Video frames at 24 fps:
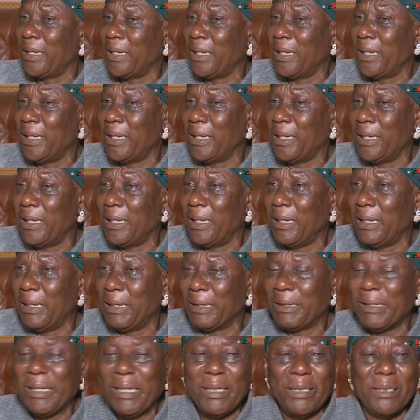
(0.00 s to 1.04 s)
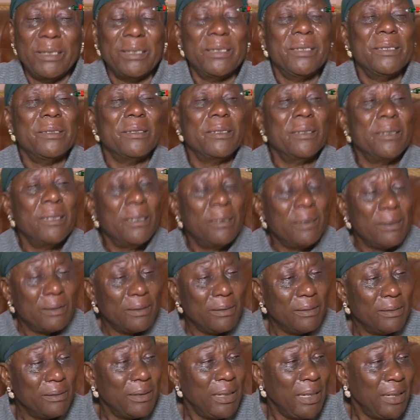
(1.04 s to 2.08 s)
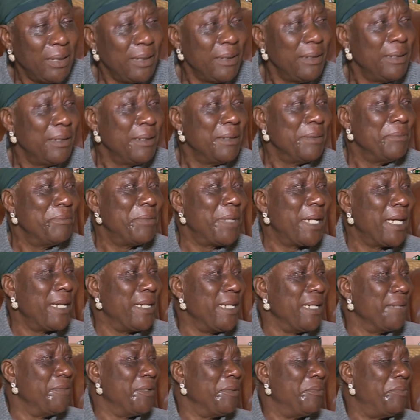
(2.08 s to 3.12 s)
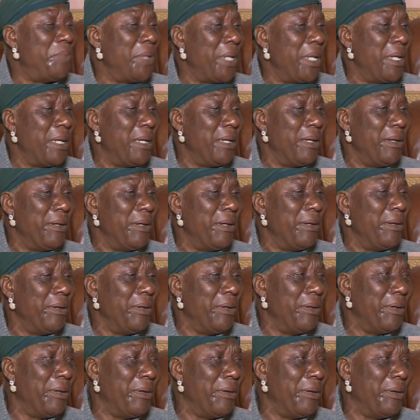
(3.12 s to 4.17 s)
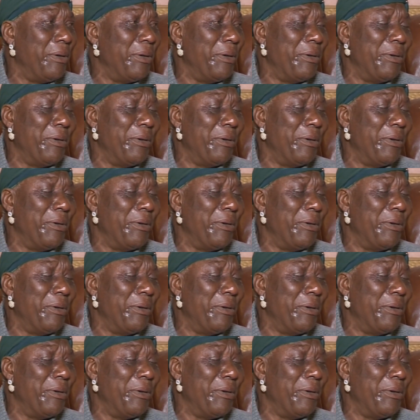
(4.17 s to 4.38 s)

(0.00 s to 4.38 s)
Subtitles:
dawn, Tuesday, June 13. Death had just struck.